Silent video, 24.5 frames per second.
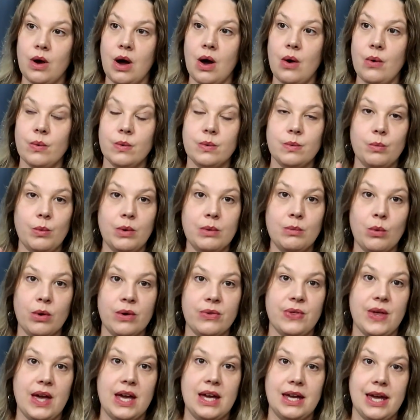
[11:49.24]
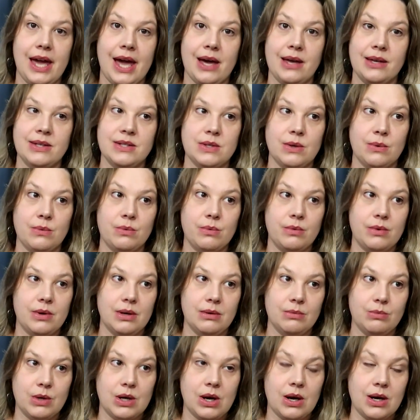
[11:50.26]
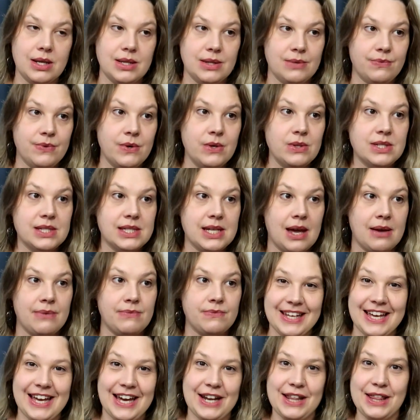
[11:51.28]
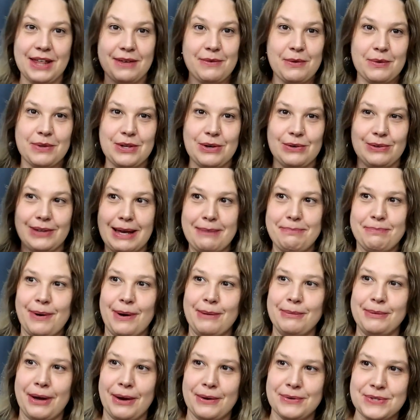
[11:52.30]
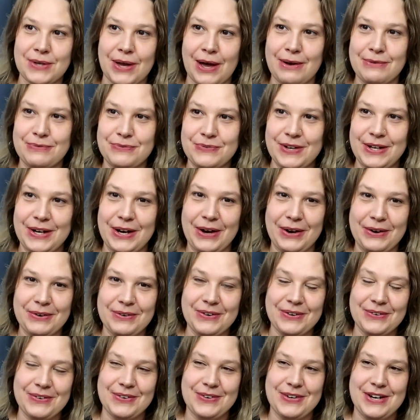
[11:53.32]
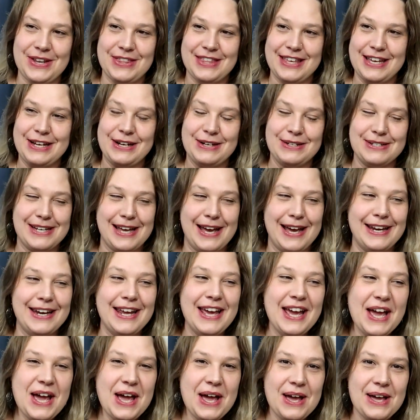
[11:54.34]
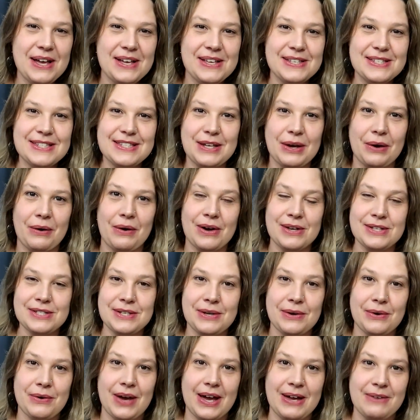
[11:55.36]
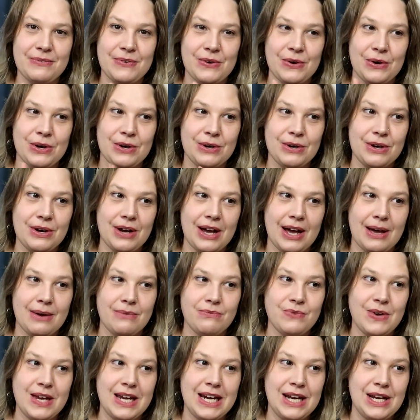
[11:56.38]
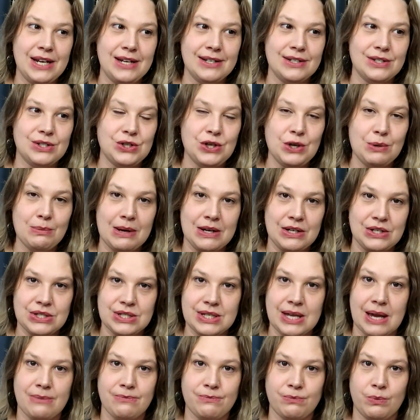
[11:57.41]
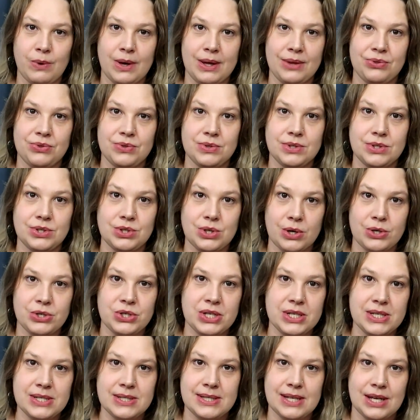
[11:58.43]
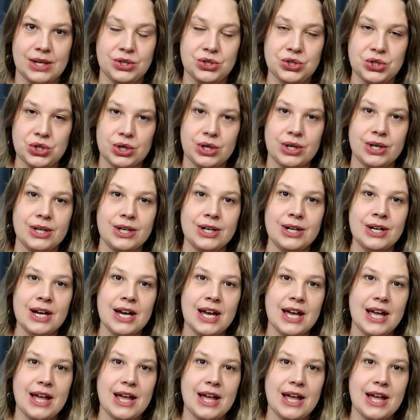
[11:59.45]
Oh, one more thing. Yeah, so regarding the food stuff, gotta love it when your light bulb goes off, you know, when you think you're done. So also, if you're feeding too much stuff with starches and sugar,